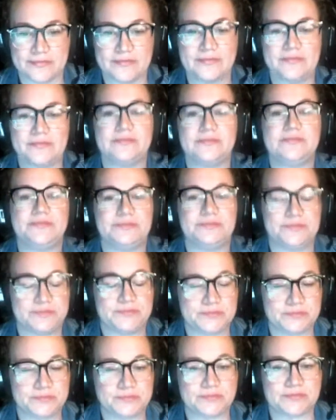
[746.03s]

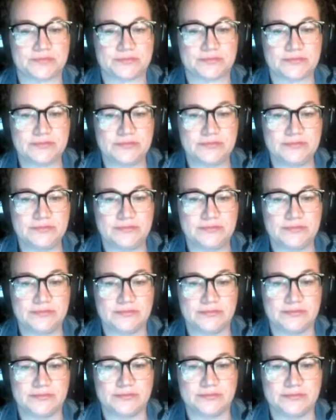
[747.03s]

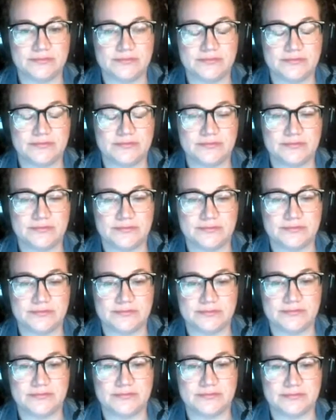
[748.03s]

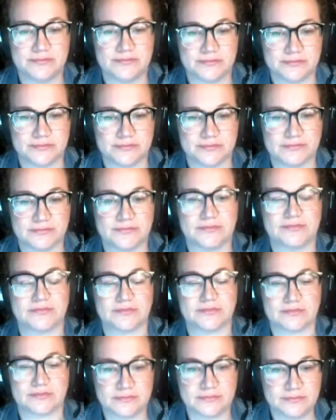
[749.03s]

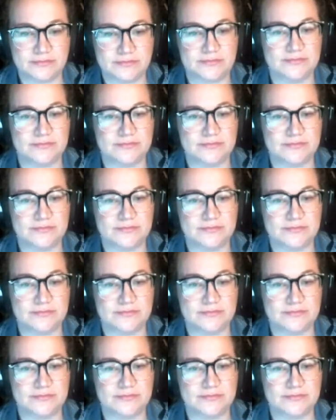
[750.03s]
This person isn't speaking.